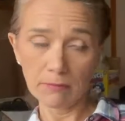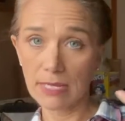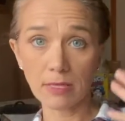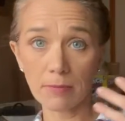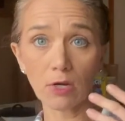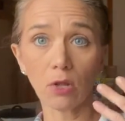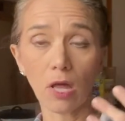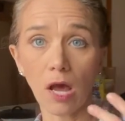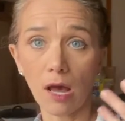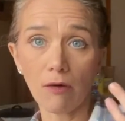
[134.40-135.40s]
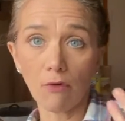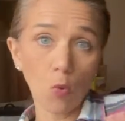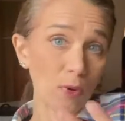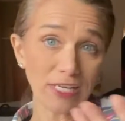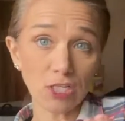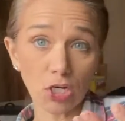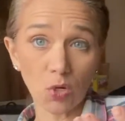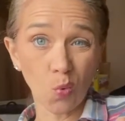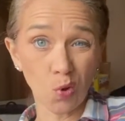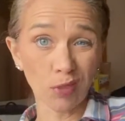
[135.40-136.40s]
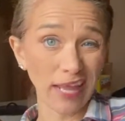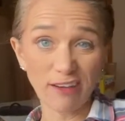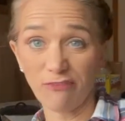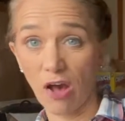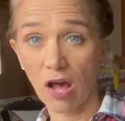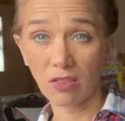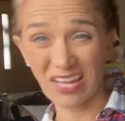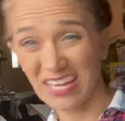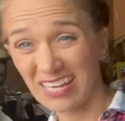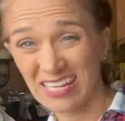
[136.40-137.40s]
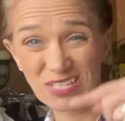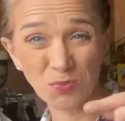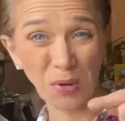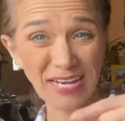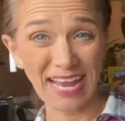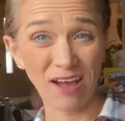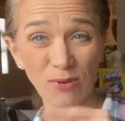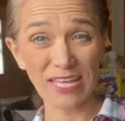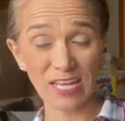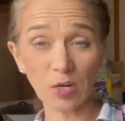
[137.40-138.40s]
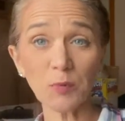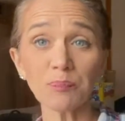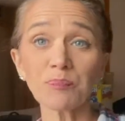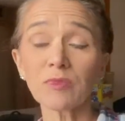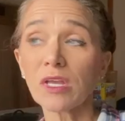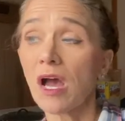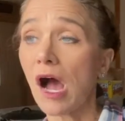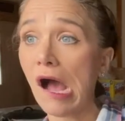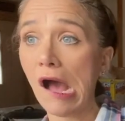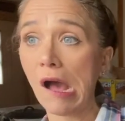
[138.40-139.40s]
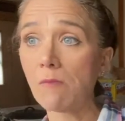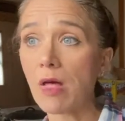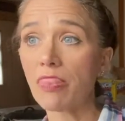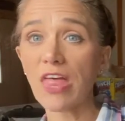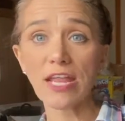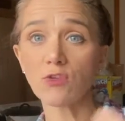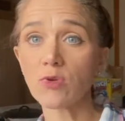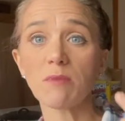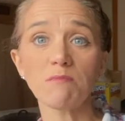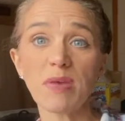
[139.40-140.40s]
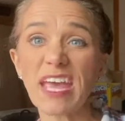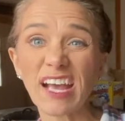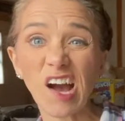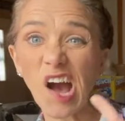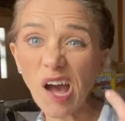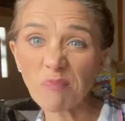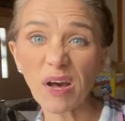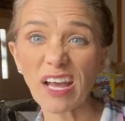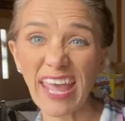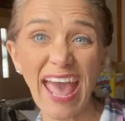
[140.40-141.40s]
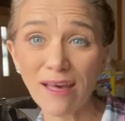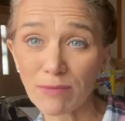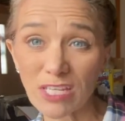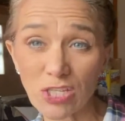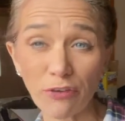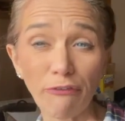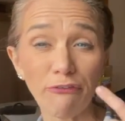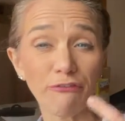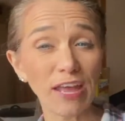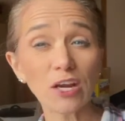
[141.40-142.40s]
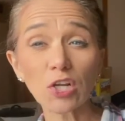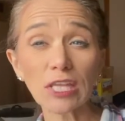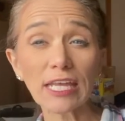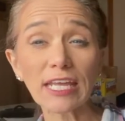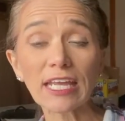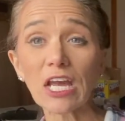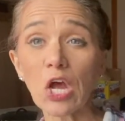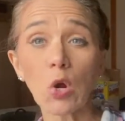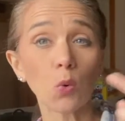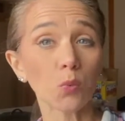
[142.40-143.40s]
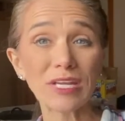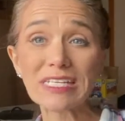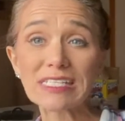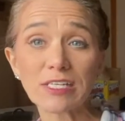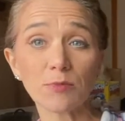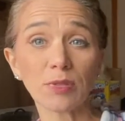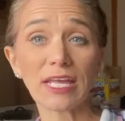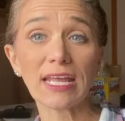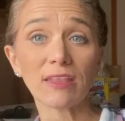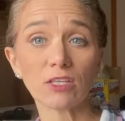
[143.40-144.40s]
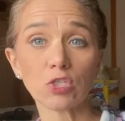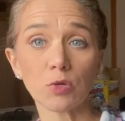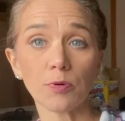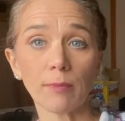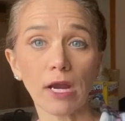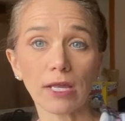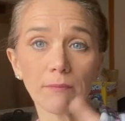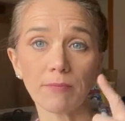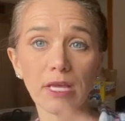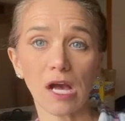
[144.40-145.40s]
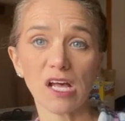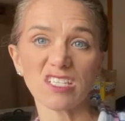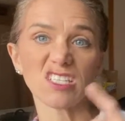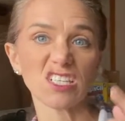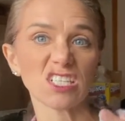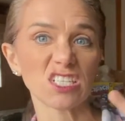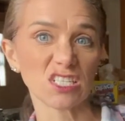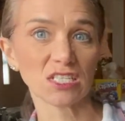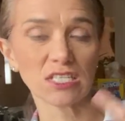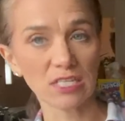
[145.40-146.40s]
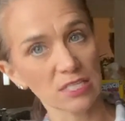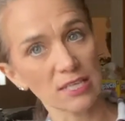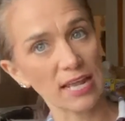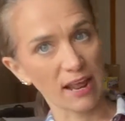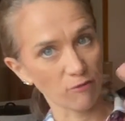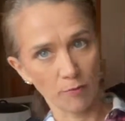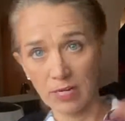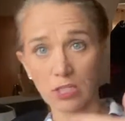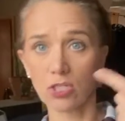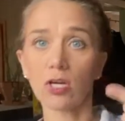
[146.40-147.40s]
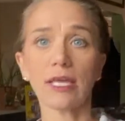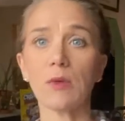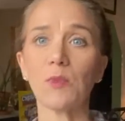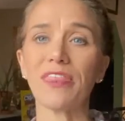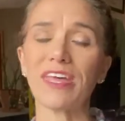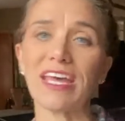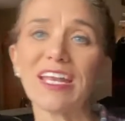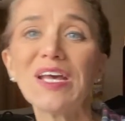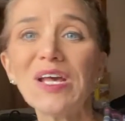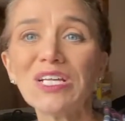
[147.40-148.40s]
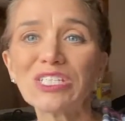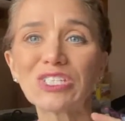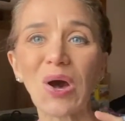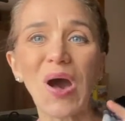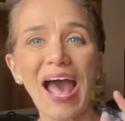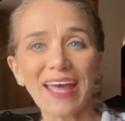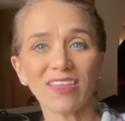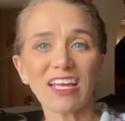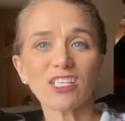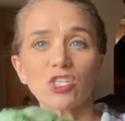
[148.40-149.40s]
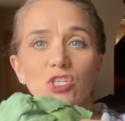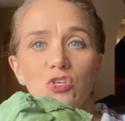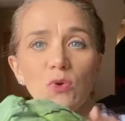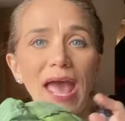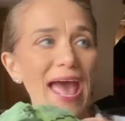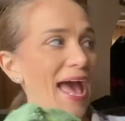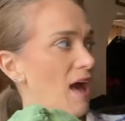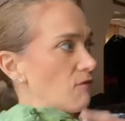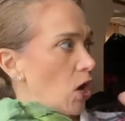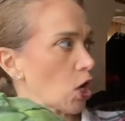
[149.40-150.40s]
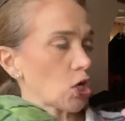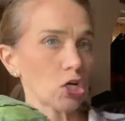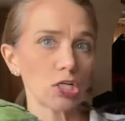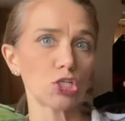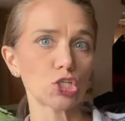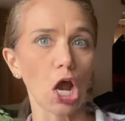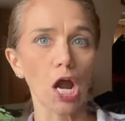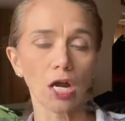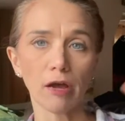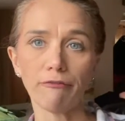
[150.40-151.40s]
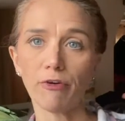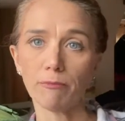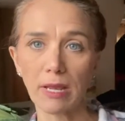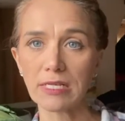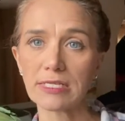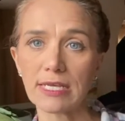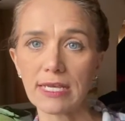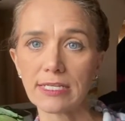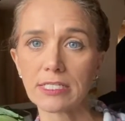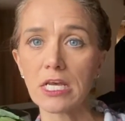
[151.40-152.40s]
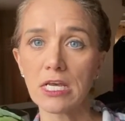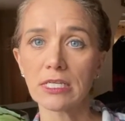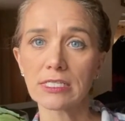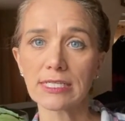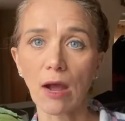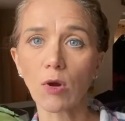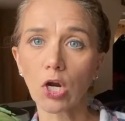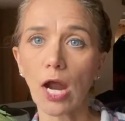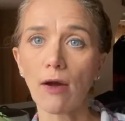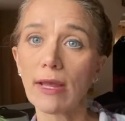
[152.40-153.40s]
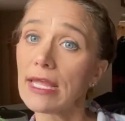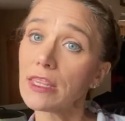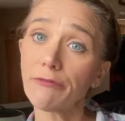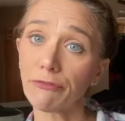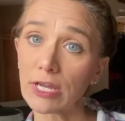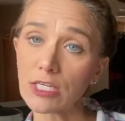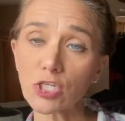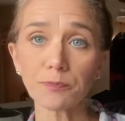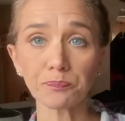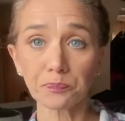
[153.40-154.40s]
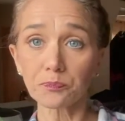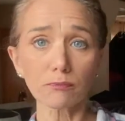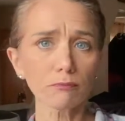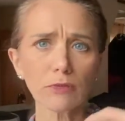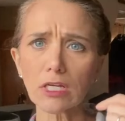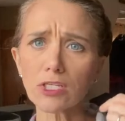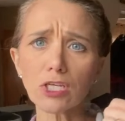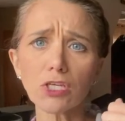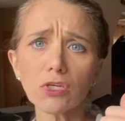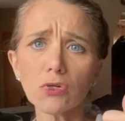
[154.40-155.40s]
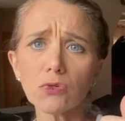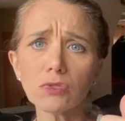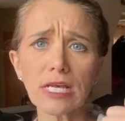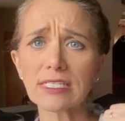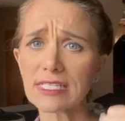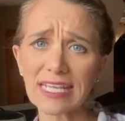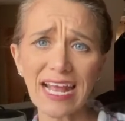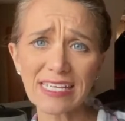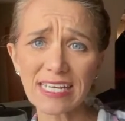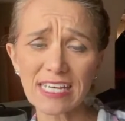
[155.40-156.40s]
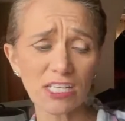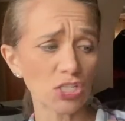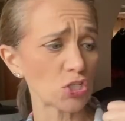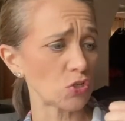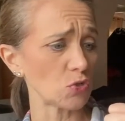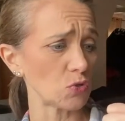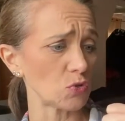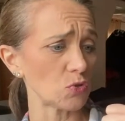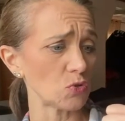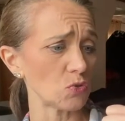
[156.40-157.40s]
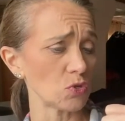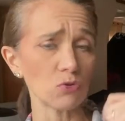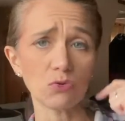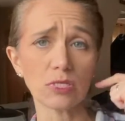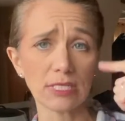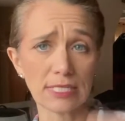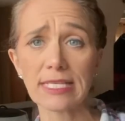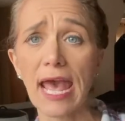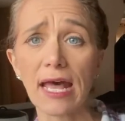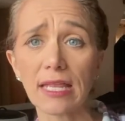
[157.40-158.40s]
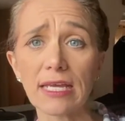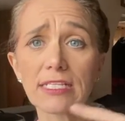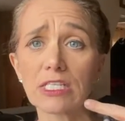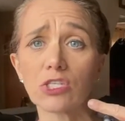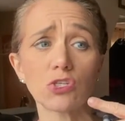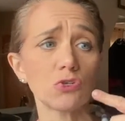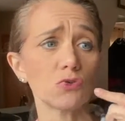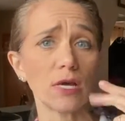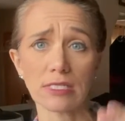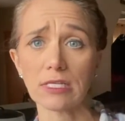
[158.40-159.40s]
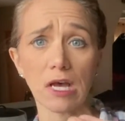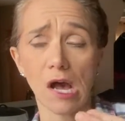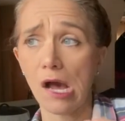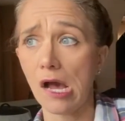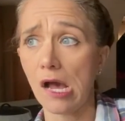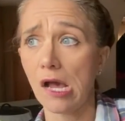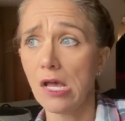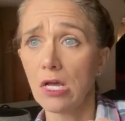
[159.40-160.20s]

in the middle of winter or late fall, like it is right now here, um, then you can pick up cabbage fairly reasonably in the supermarket because this is the season that everybody's cooking with it. So I like to have a good jar of fermented sauerkraut in the fridge to use as a side dish, to use as salads, to as uh,